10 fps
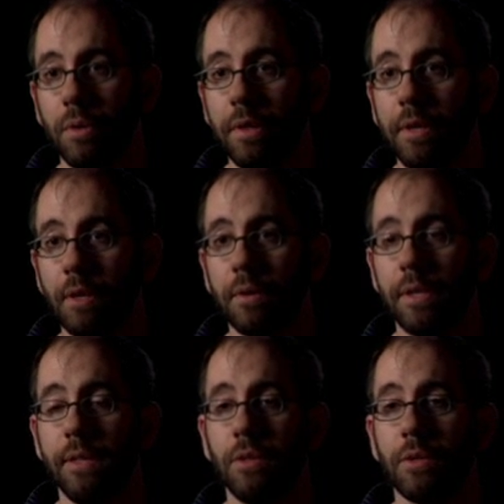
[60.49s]
who are
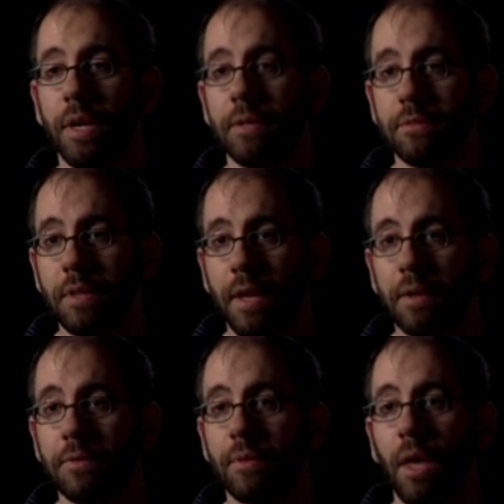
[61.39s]
here in the United
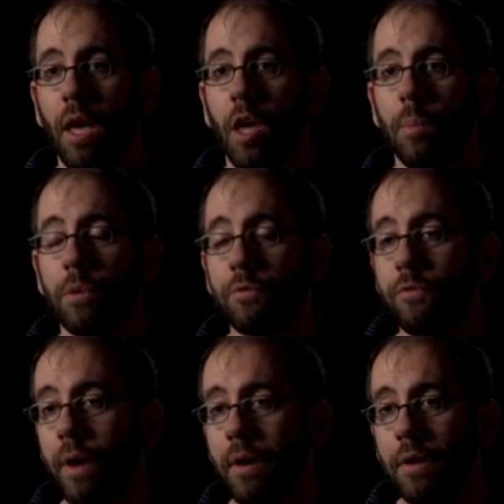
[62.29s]
States, but
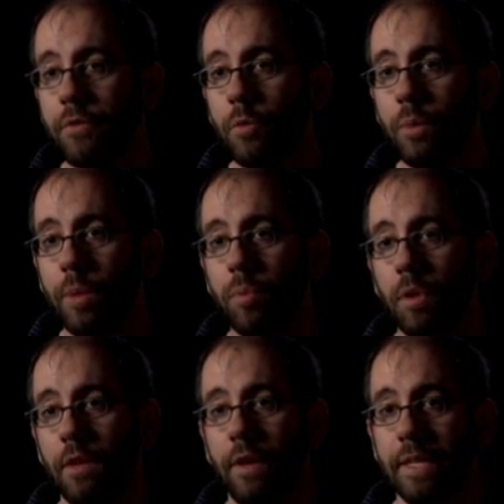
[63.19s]
very few
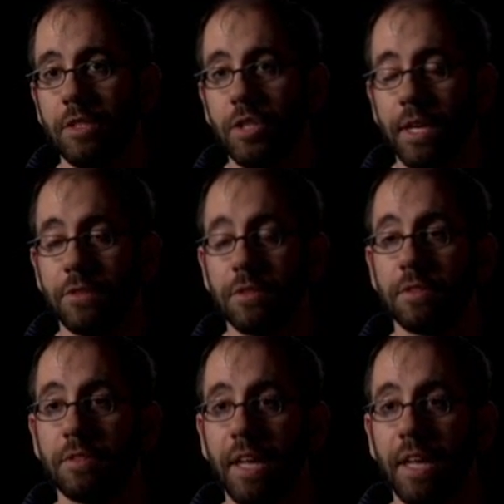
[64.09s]
people have had a chance to